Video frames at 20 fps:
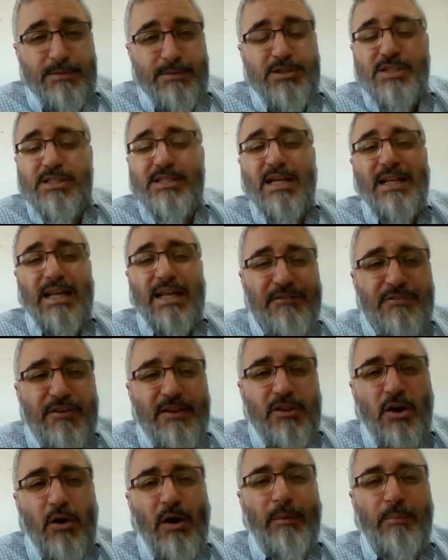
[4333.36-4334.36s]
she said, even
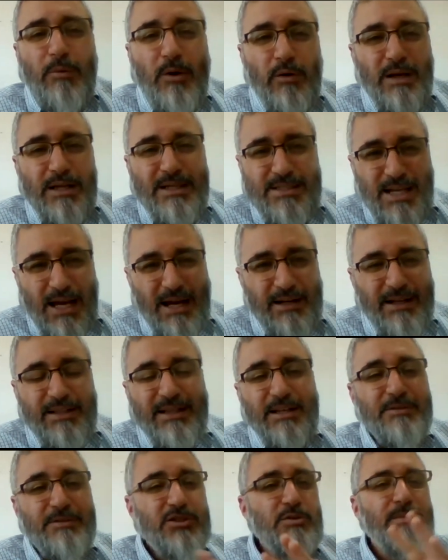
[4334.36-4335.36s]
though I'm going to sign it,
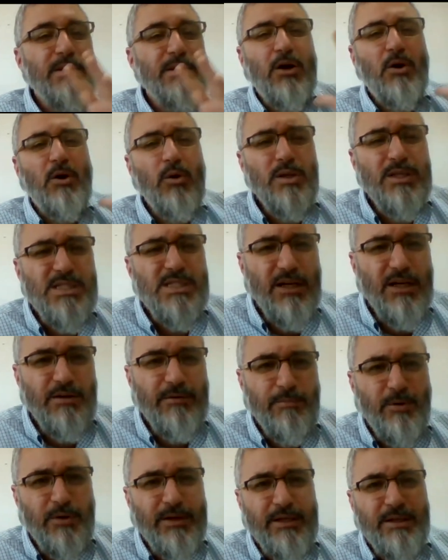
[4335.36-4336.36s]
and she made a whole
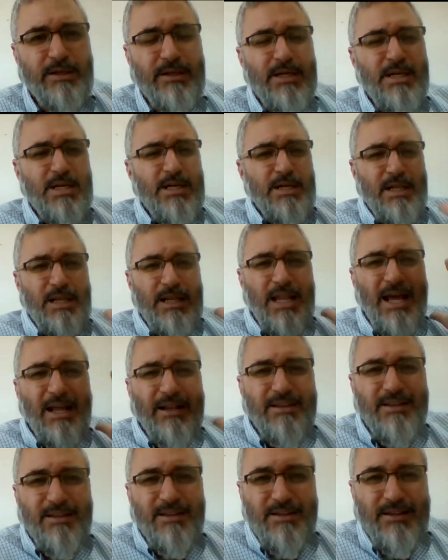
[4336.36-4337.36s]
ceremony,
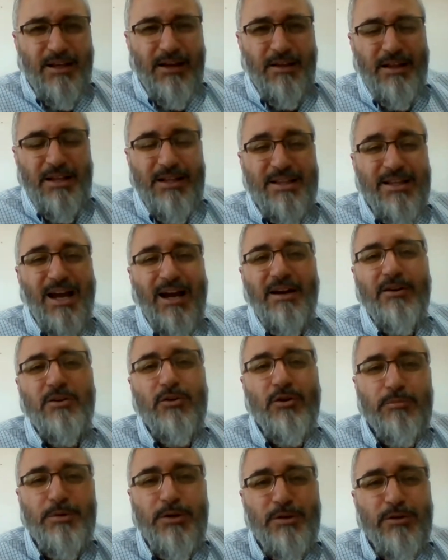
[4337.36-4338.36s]
led the entire
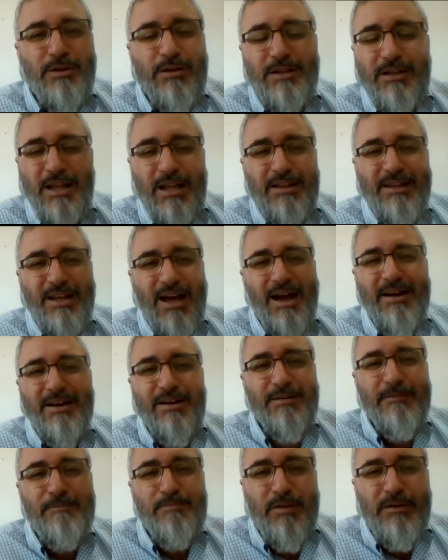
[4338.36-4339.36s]
community, the
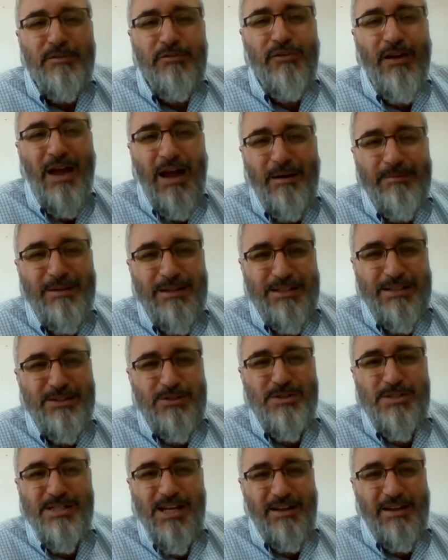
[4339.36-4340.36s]
entire family
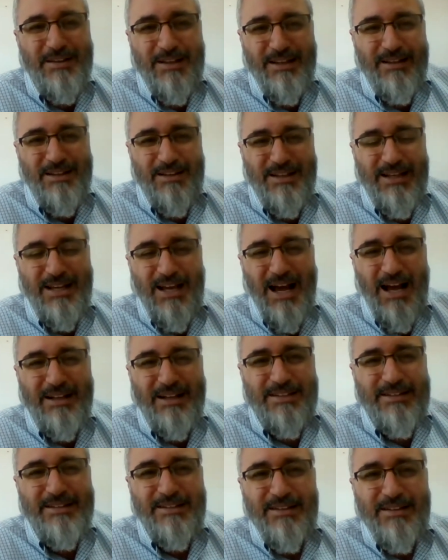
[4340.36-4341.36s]
to sign the, the
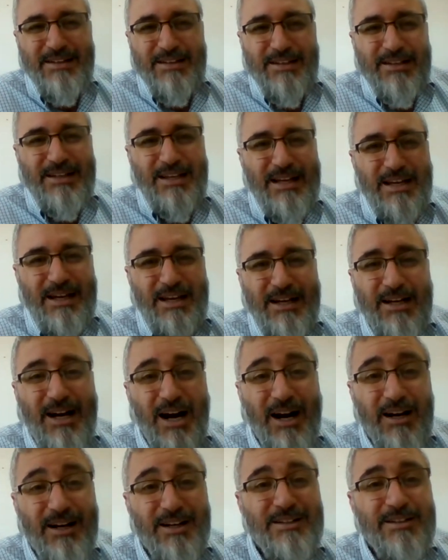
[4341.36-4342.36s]
Adi uh,
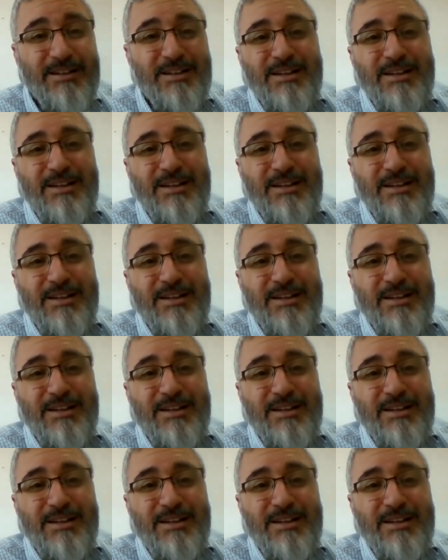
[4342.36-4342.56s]
card.